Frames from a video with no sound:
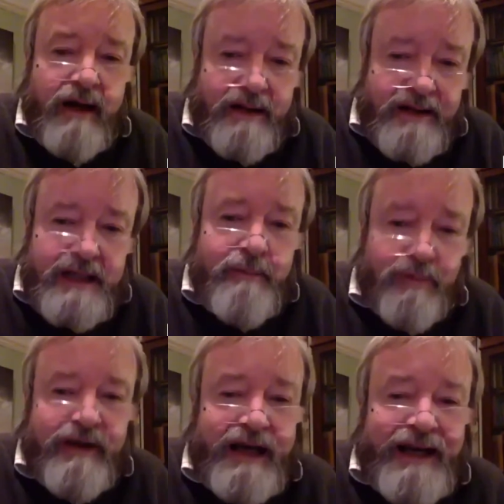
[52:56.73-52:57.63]
deep
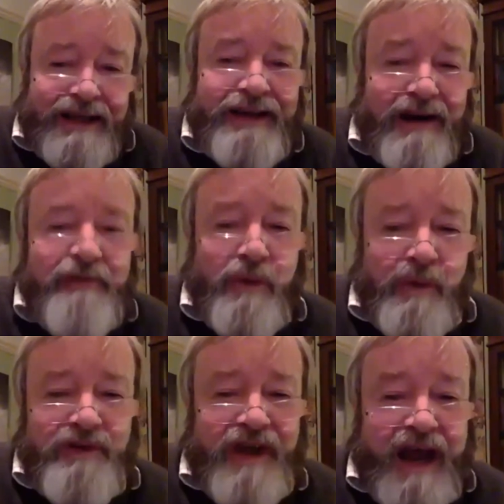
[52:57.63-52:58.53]
feeling that I've
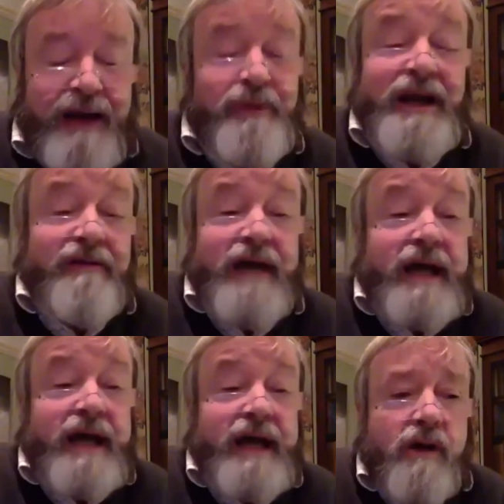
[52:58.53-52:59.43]
always had but have
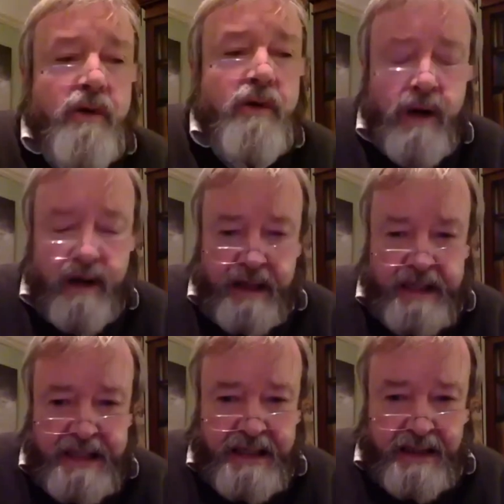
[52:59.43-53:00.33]
had no
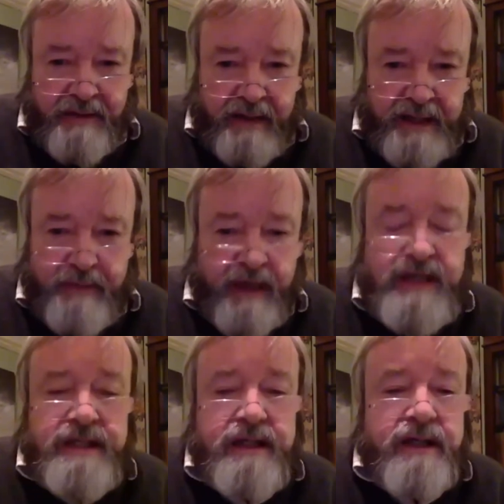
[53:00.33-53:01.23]
words to
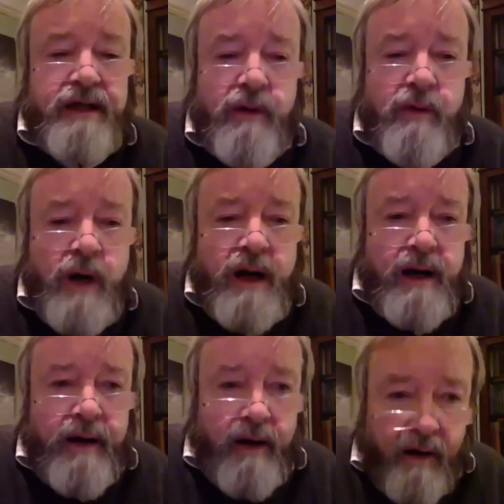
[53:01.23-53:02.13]
express it and no
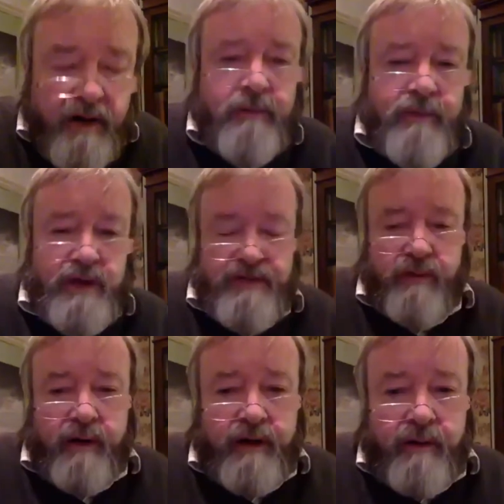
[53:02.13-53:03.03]
arguments
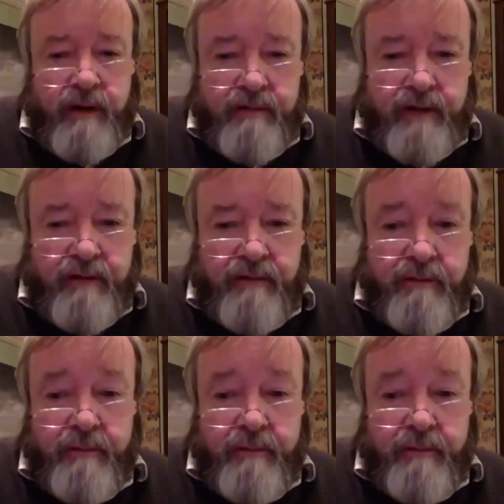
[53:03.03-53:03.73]
for it. You have given